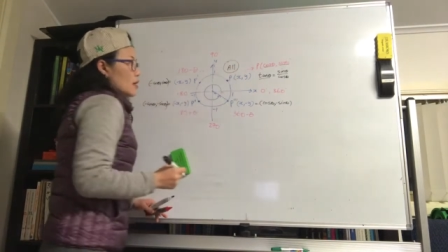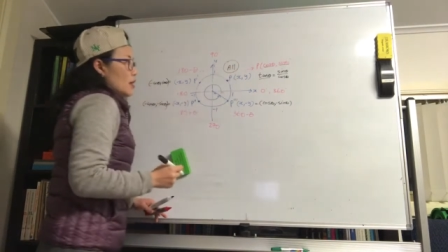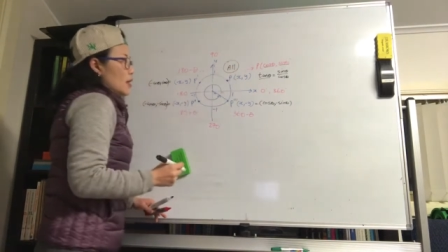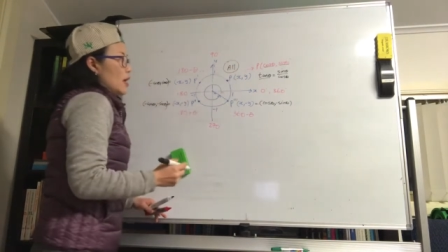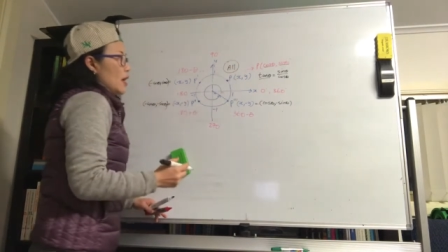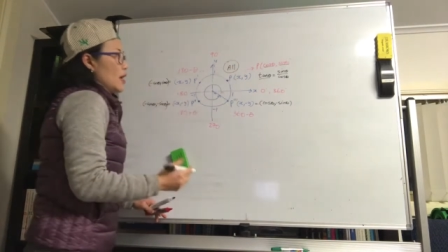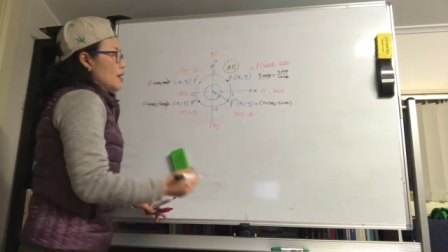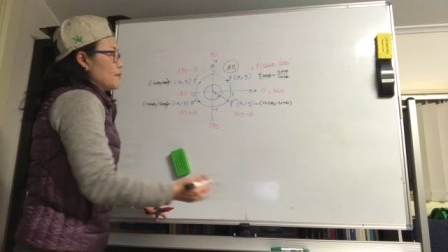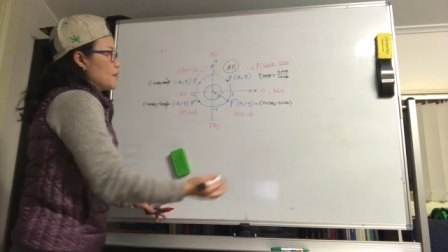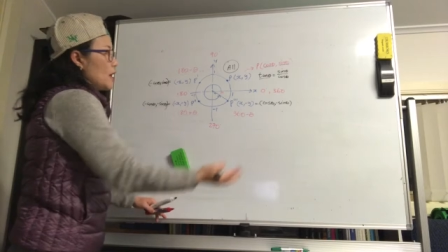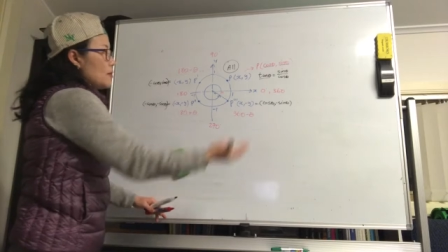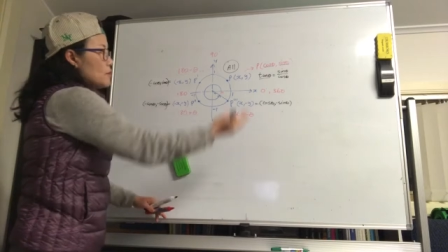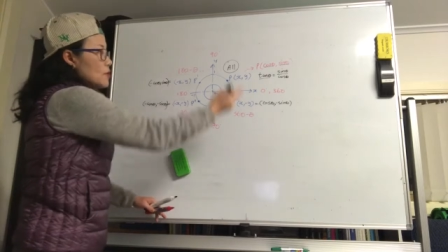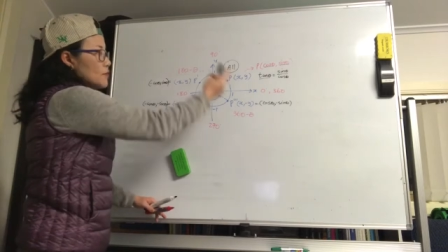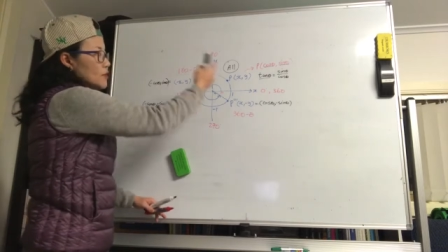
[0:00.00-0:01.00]
And if I
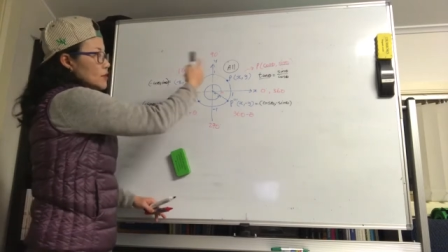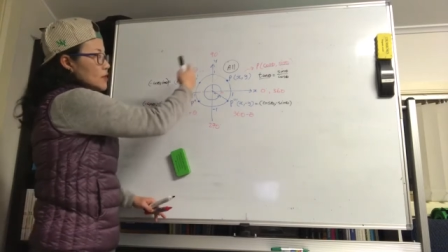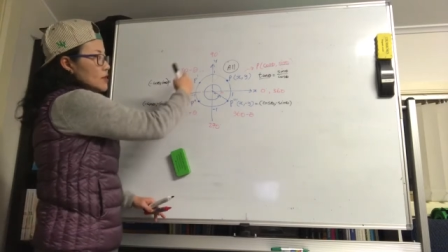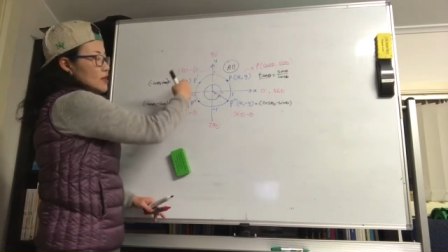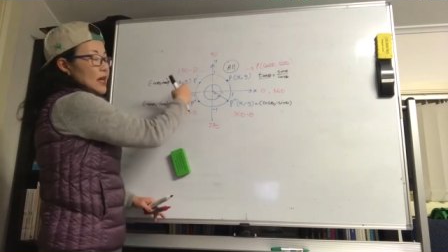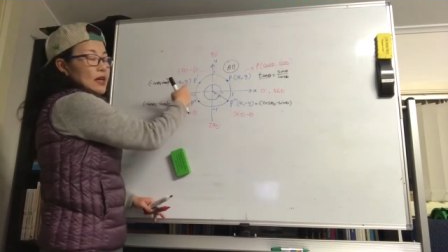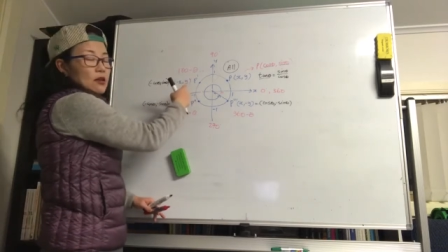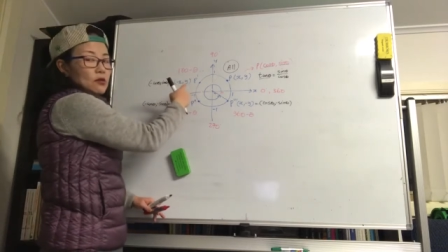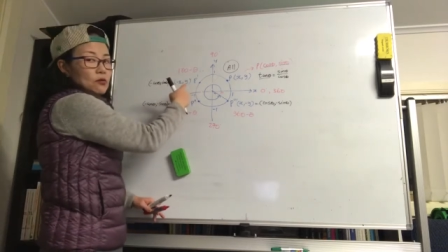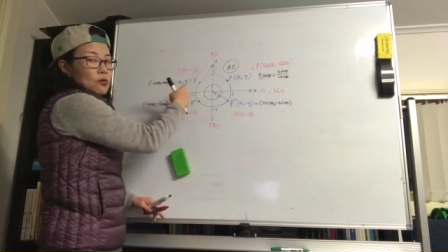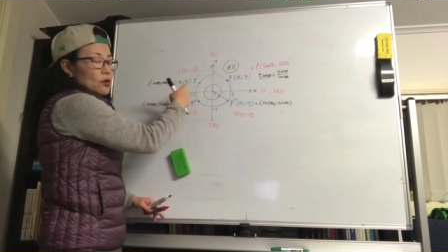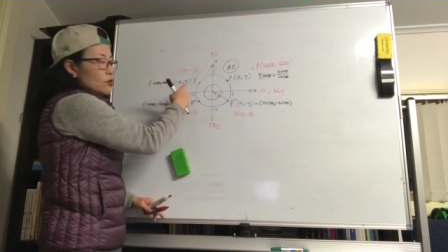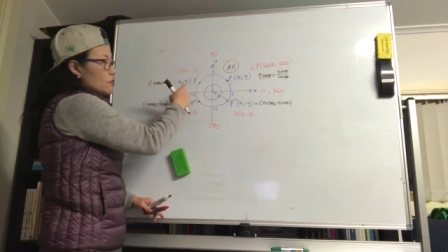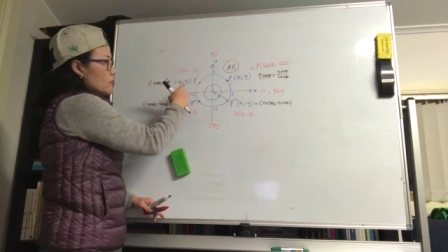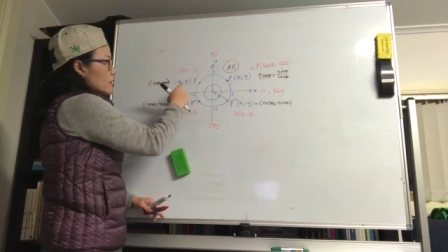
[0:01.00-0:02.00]
move to second
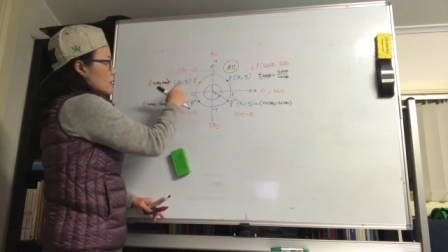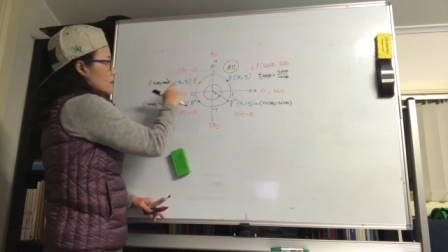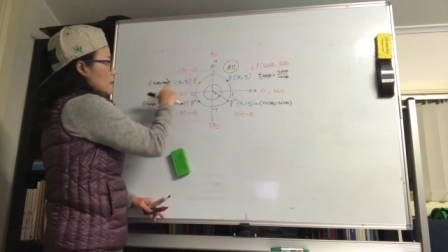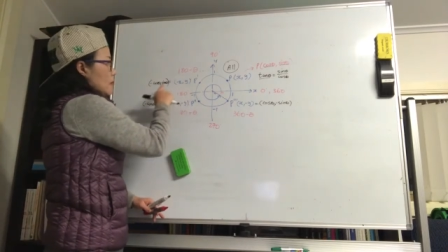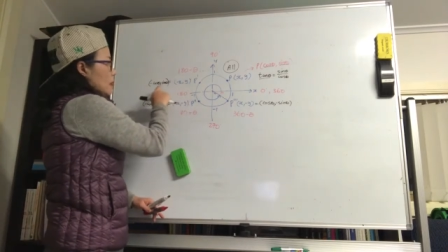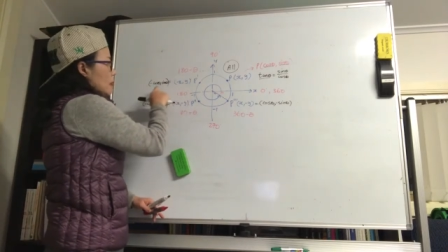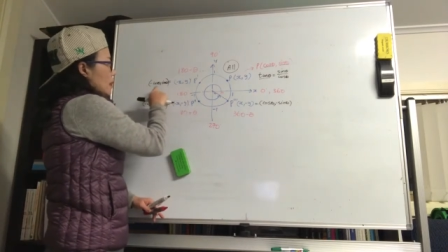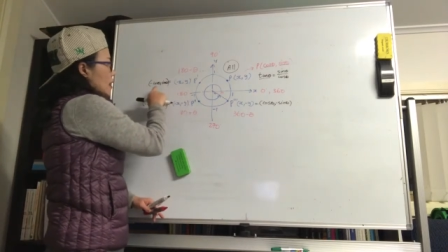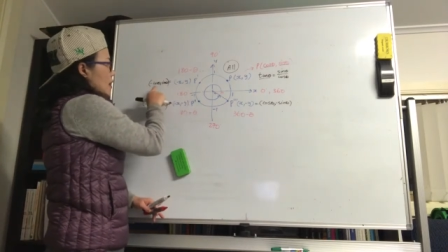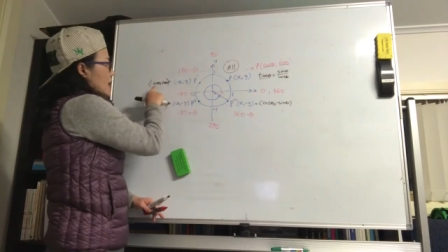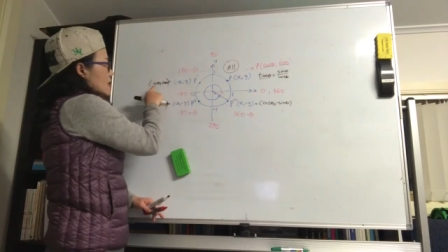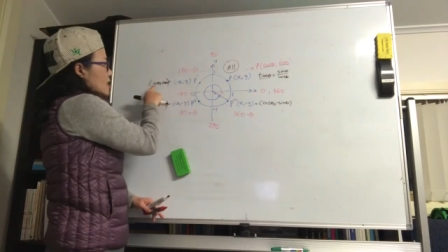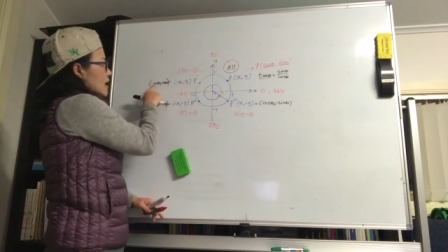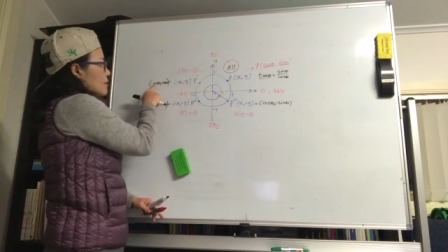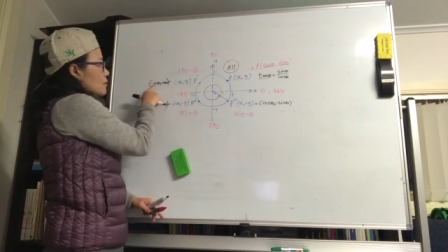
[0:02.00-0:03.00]
quadrant,
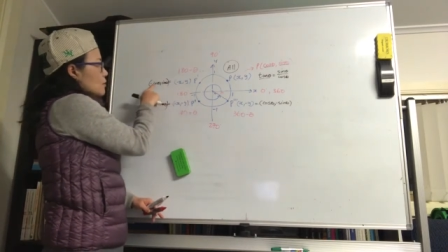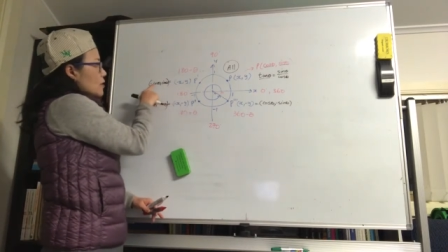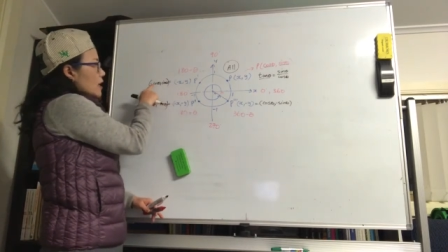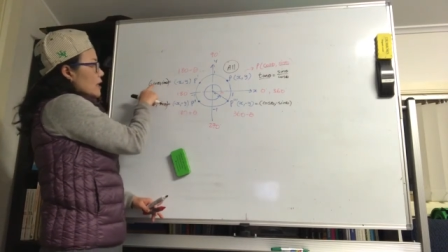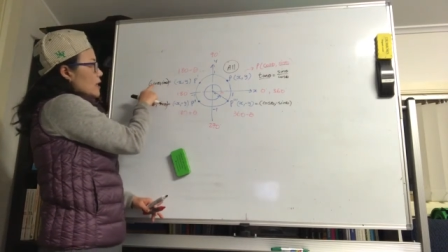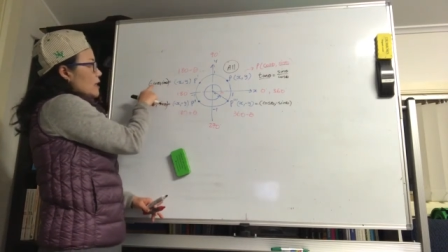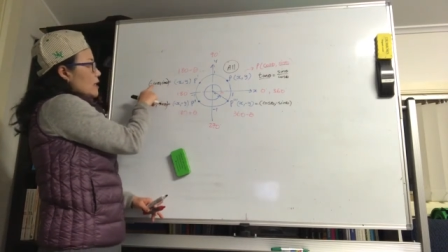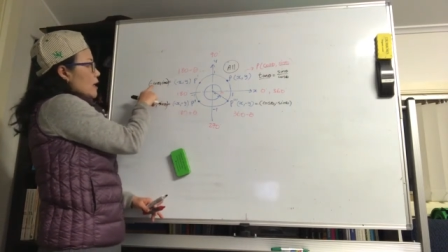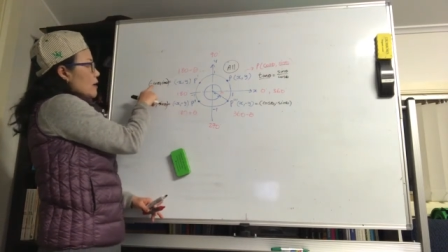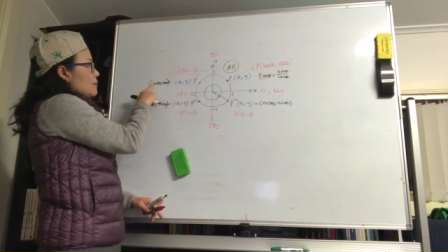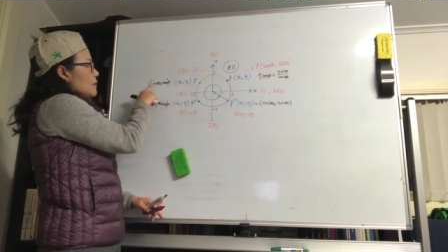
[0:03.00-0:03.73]
let's have a look at here.